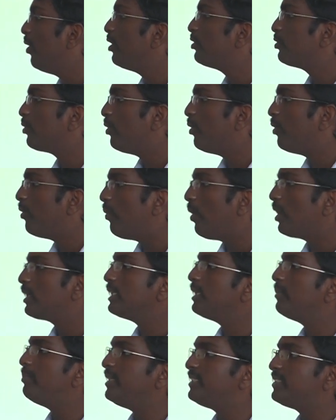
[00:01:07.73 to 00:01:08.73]
So what are
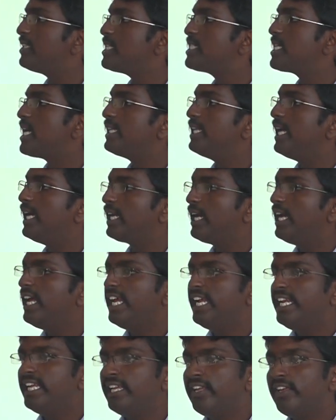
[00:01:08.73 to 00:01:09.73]
the pixels are there?
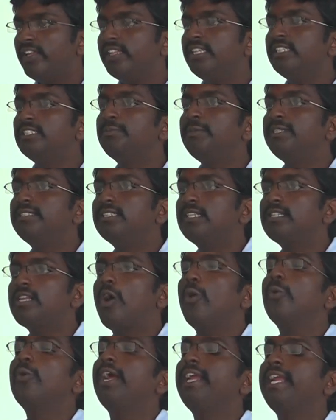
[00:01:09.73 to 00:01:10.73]
This pixel,
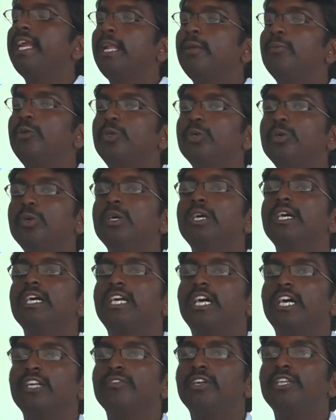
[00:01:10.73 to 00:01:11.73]
how I can able to
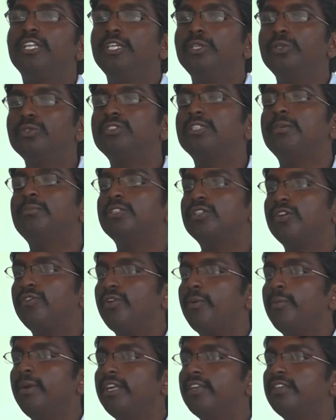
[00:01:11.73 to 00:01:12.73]
convert into some other
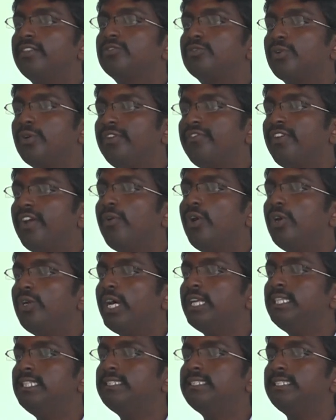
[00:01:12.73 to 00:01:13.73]
format. So if I want to
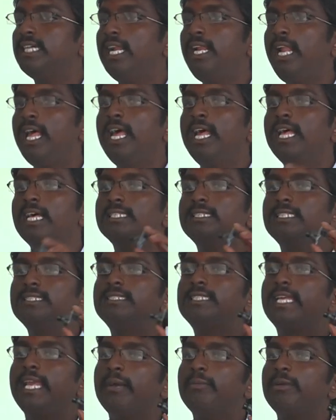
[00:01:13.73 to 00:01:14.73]
understand this
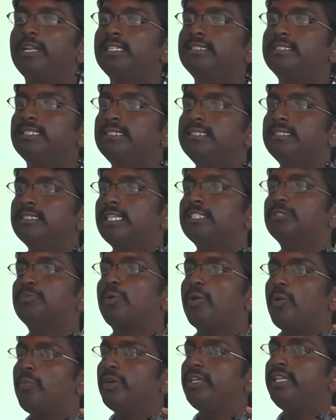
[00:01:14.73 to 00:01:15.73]
camera sensor's
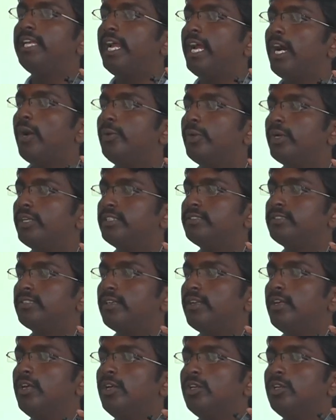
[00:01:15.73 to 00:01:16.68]
property, I have to understand.